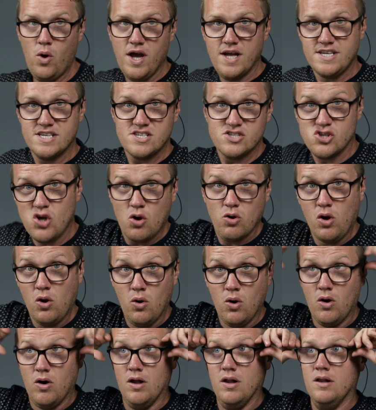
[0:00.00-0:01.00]
which is so
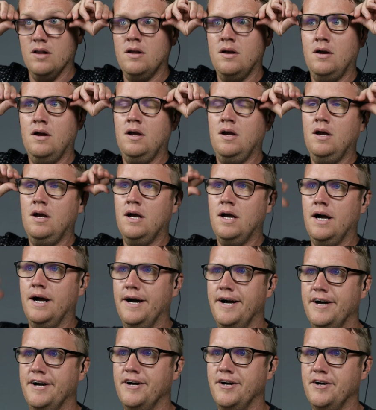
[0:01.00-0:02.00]
cool.
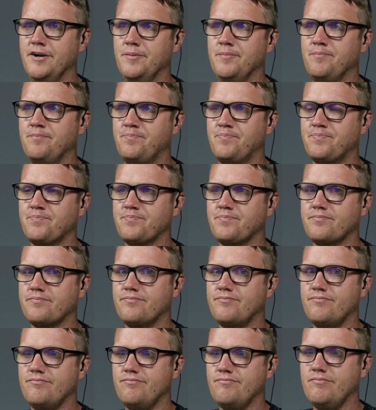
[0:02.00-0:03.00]
Um,
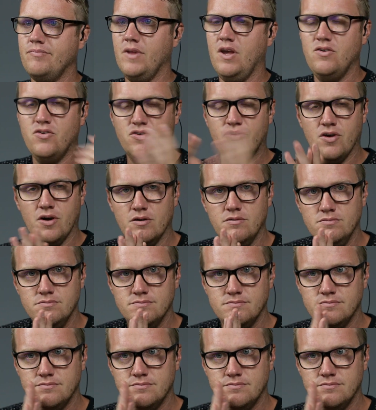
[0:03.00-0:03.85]
so